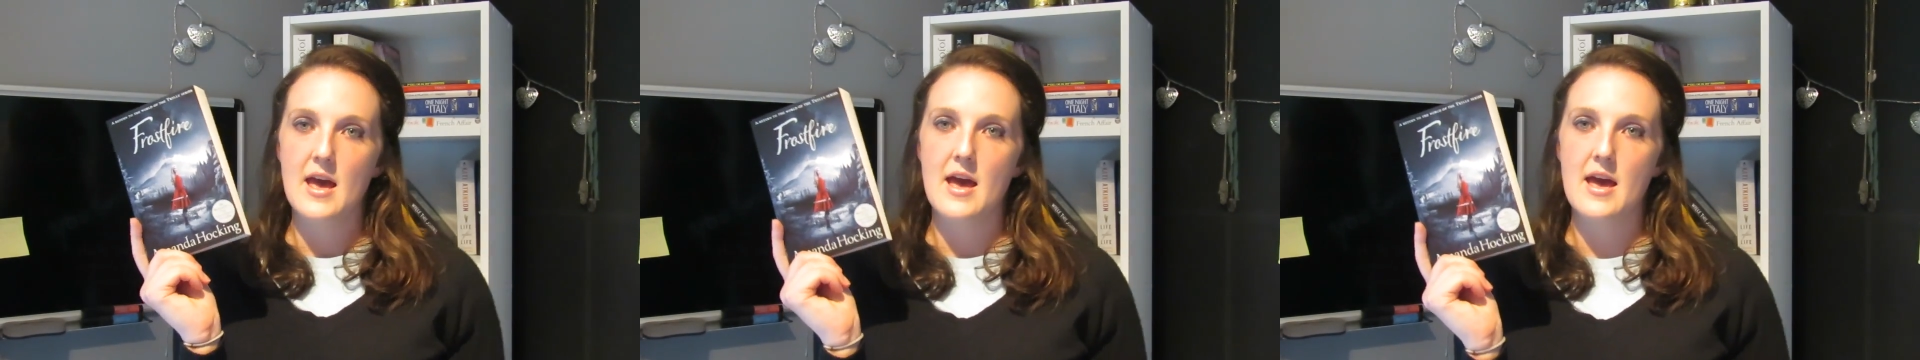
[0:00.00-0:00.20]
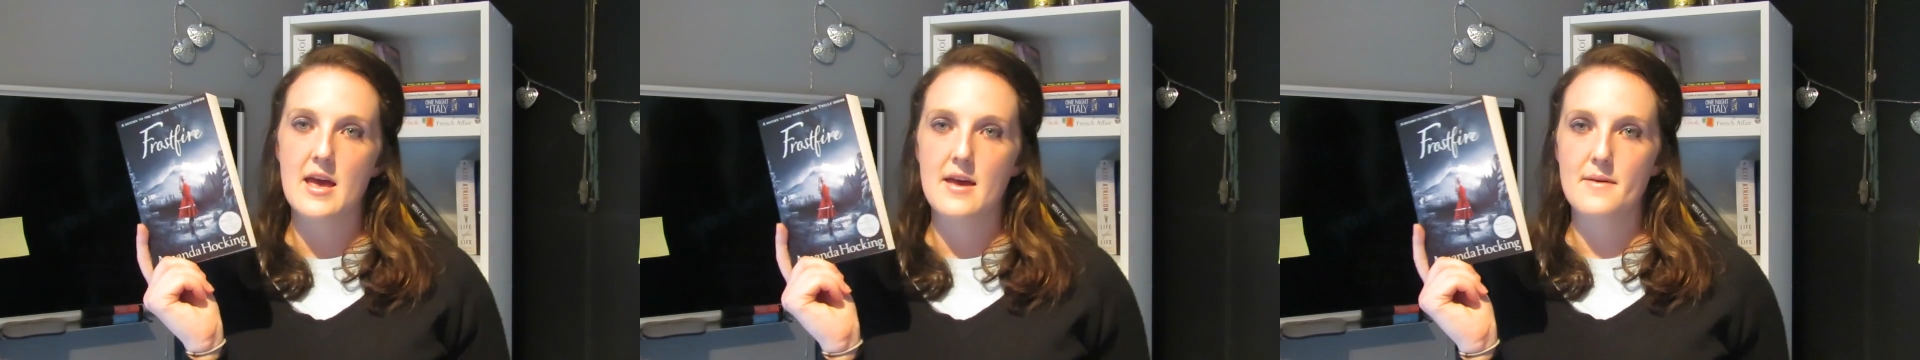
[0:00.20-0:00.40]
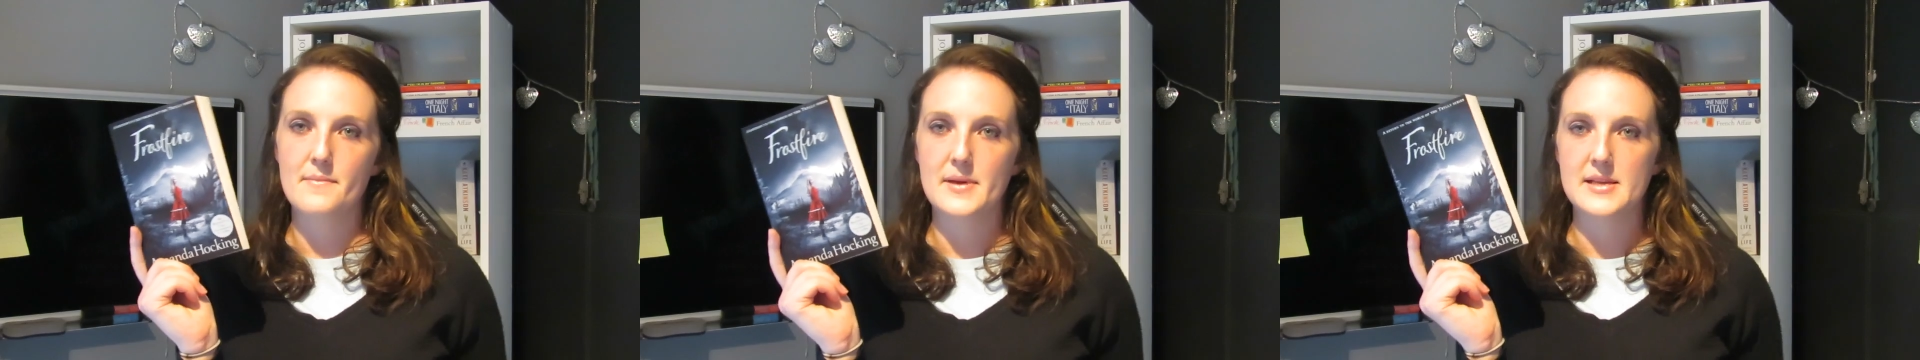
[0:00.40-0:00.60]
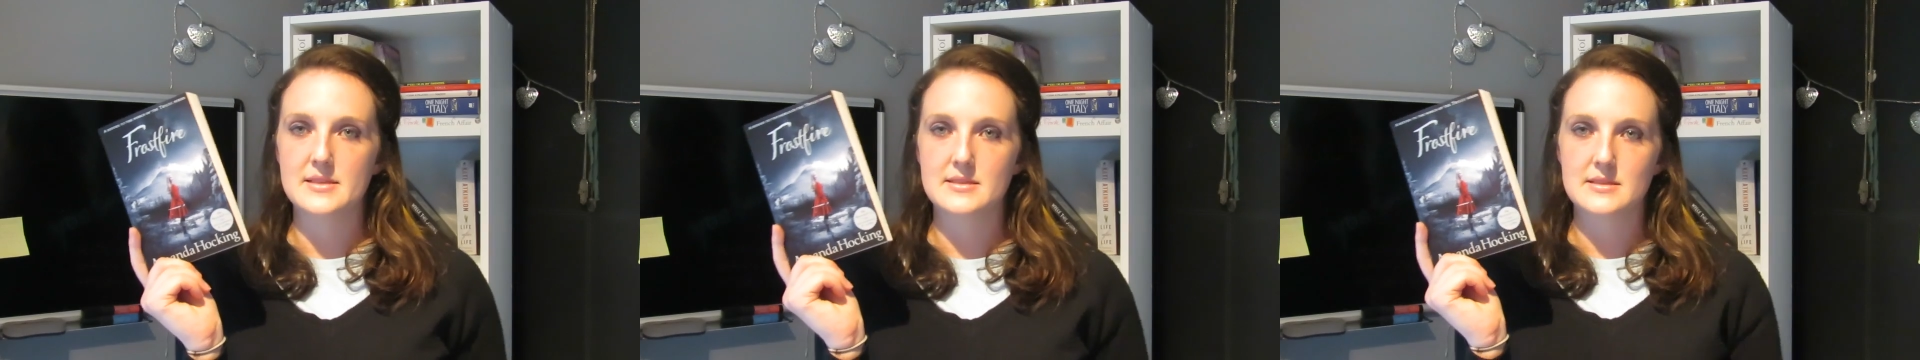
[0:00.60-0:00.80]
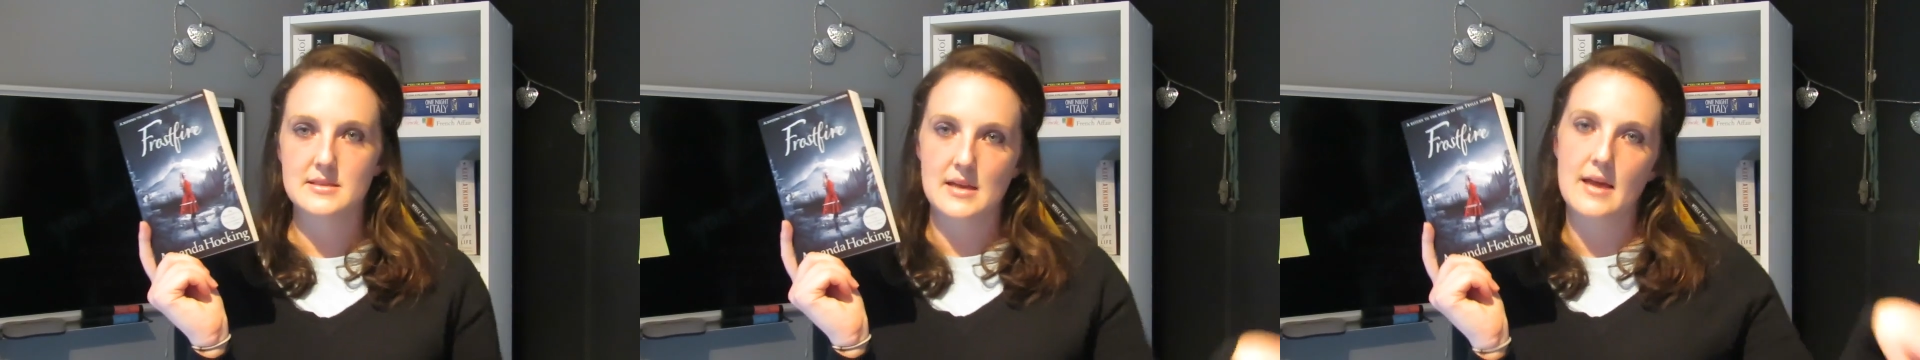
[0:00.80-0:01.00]

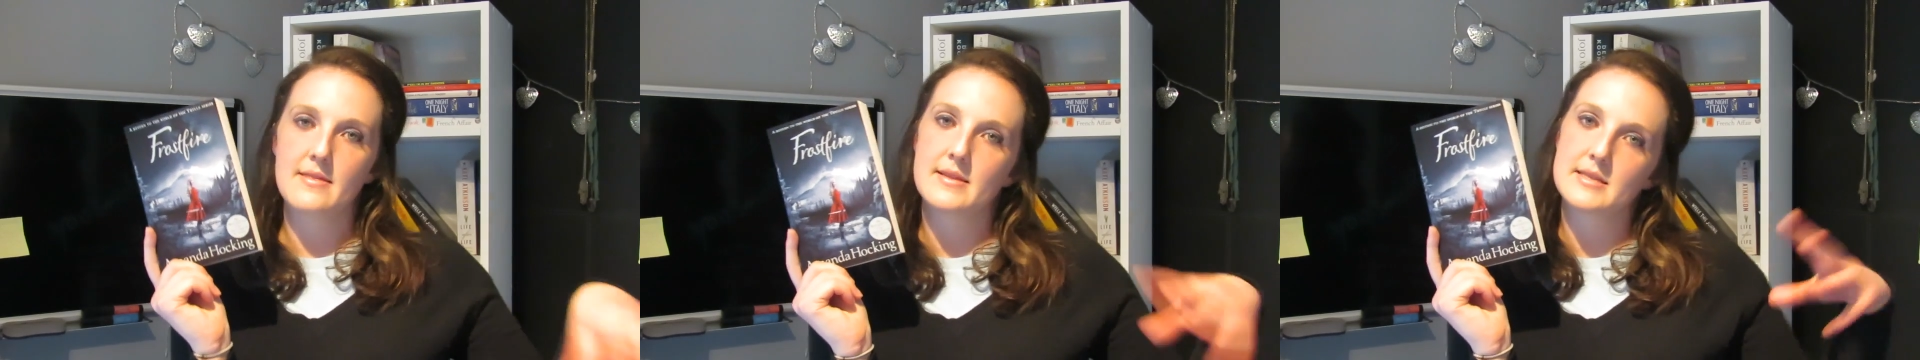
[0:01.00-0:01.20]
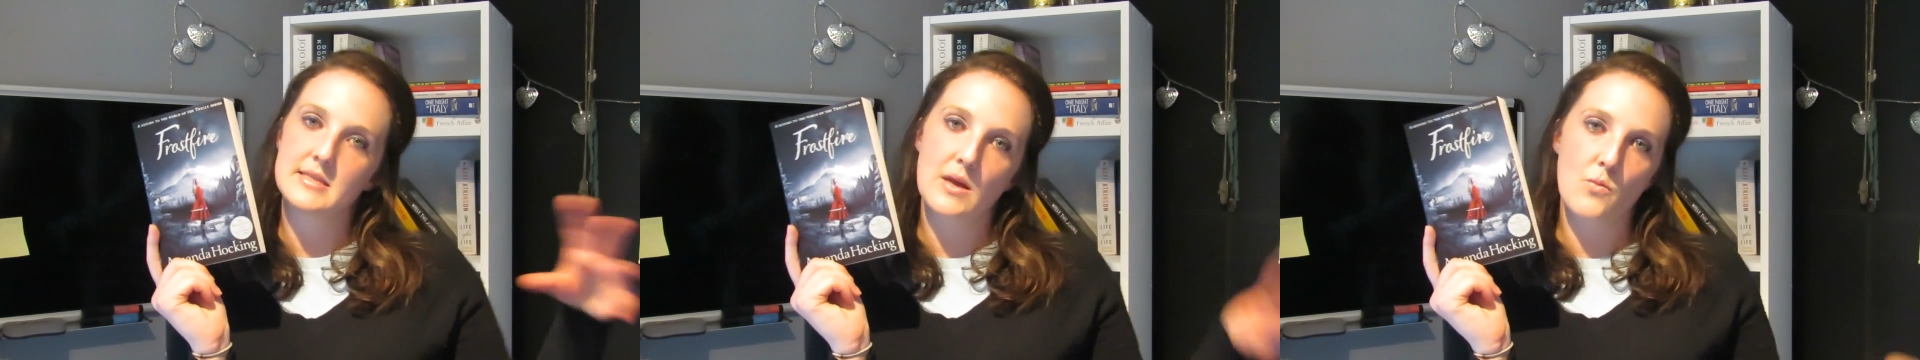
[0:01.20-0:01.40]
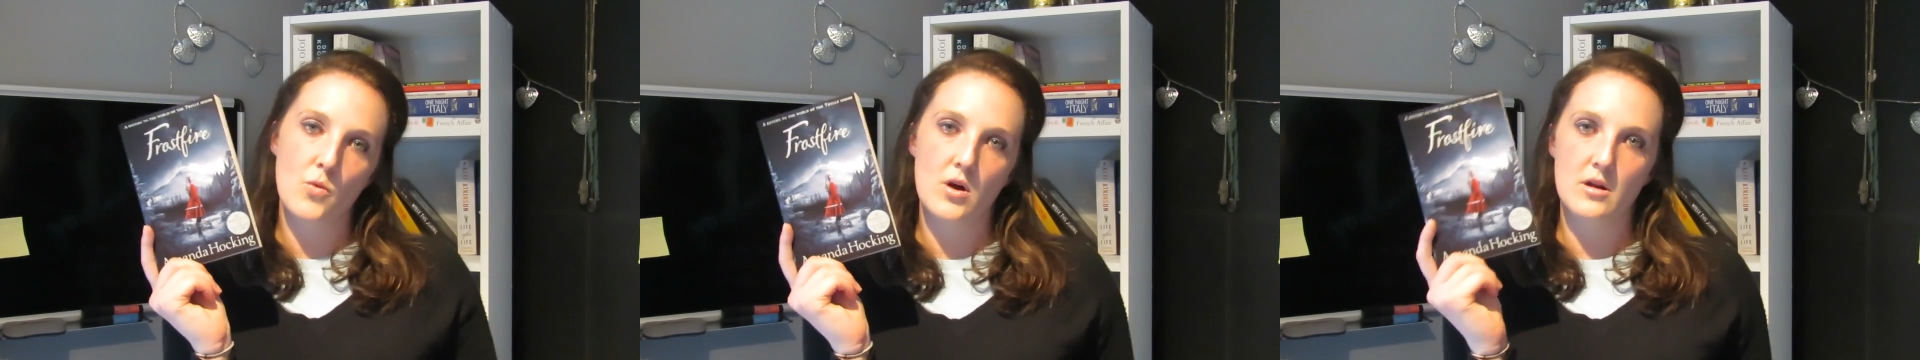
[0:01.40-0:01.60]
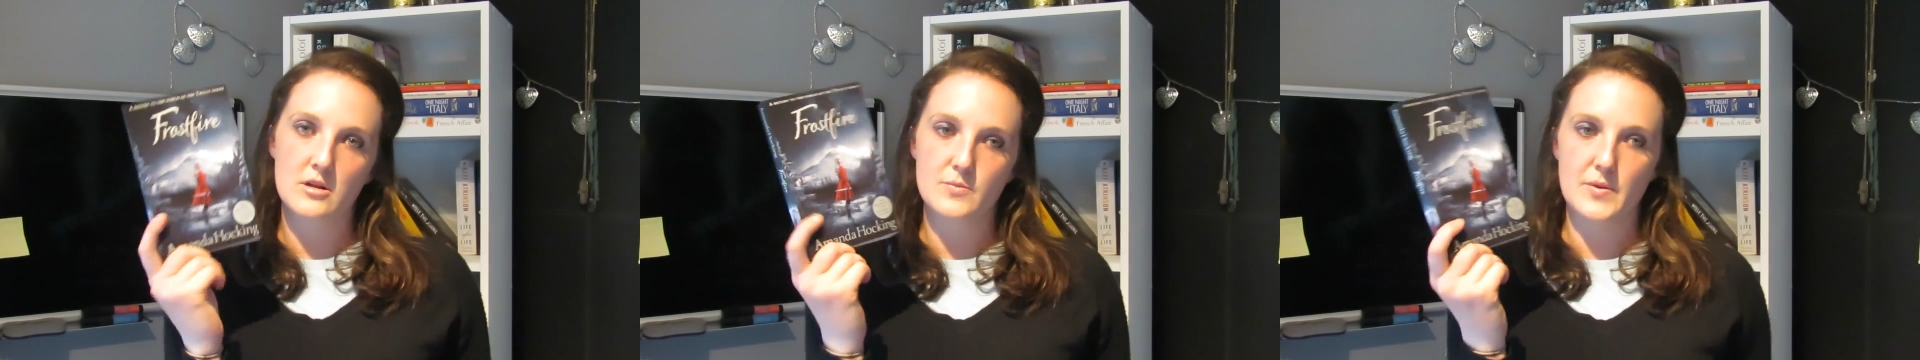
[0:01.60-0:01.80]
It's in the same world,